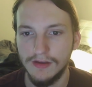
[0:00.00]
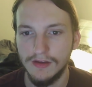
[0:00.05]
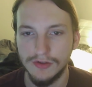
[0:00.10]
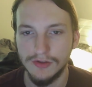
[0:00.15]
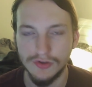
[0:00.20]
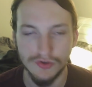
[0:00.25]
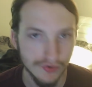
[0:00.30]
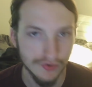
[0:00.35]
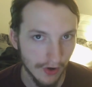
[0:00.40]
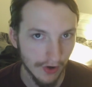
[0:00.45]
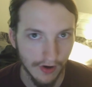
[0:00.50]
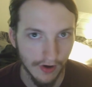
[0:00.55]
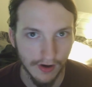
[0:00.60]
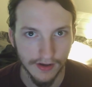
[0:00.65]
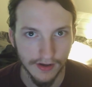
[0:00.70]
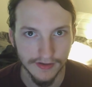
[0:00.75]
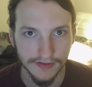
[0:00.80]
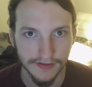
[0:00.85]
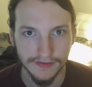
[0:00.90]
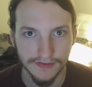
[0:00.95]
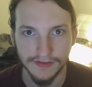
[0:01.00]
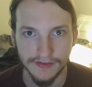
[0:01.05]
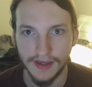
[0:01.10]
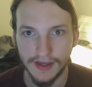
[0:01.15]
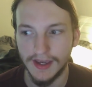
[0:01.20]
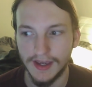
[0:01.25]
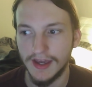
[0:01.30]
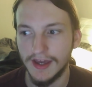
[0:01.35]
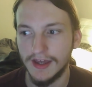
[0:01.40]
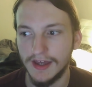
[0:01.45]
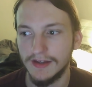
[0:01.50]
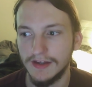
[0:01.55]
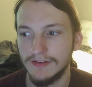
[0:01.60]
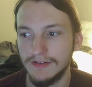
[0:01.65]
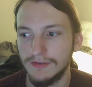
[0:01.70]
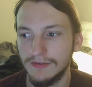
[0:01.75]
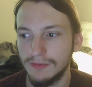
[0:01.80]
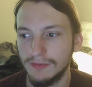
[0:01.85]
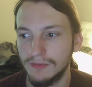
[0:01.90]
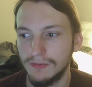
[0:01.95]
Jaws
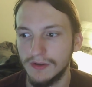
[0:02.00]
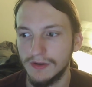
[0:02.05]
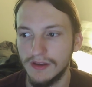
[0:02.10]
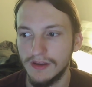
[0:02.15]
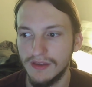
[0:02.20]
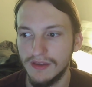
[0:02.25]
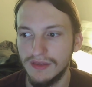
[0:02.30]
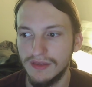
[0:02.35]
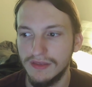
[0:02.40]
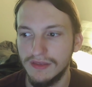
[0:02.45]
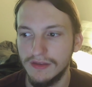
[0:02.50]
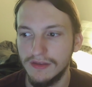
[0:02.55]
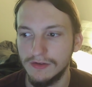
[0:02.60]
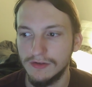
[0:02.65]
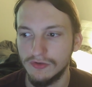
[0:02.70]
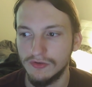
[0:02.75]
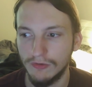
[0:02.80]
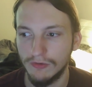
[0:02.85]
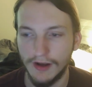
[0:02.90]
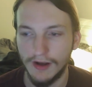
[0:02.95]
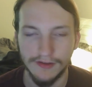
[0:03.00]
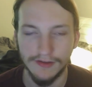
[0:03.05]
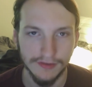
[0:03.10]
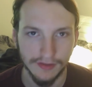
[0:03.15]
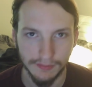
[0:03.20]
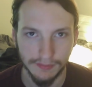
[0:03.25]
and with Jurassic